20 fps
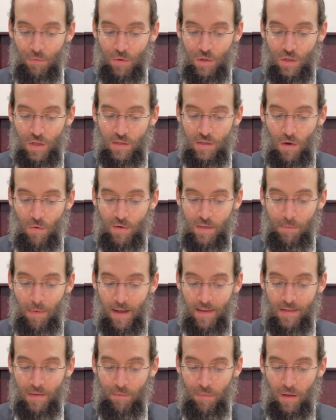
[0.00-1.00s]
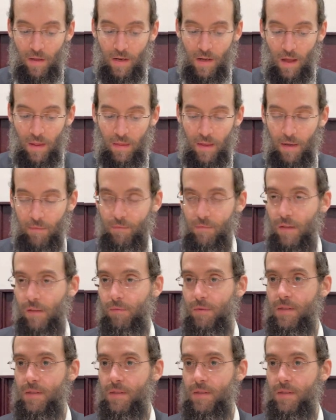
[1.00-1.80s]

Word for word: which there's no responsibility on them.